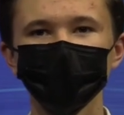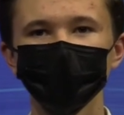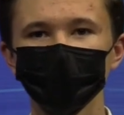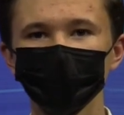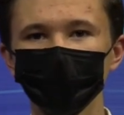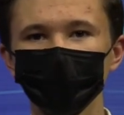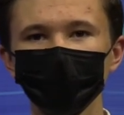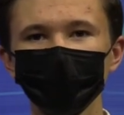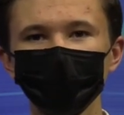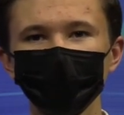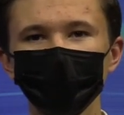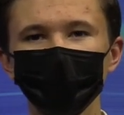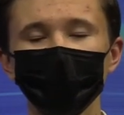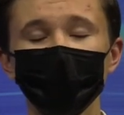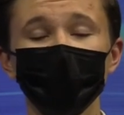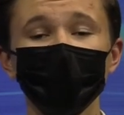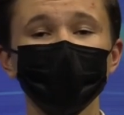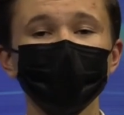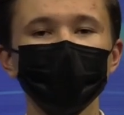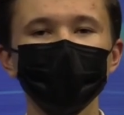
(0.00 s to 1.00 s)
school,
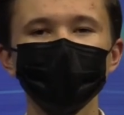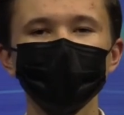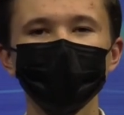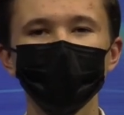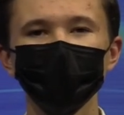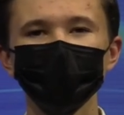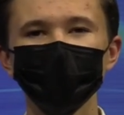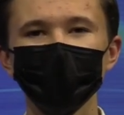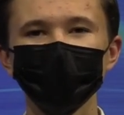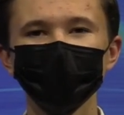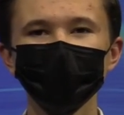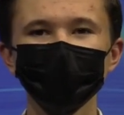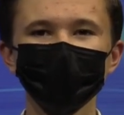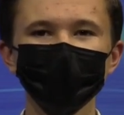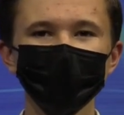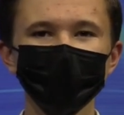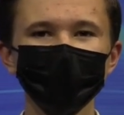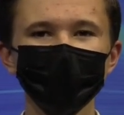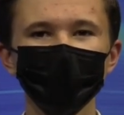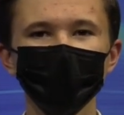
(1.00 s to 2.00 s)
a fun sports
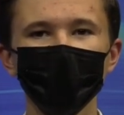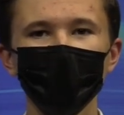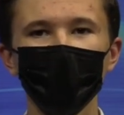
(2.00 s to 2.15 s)
activity,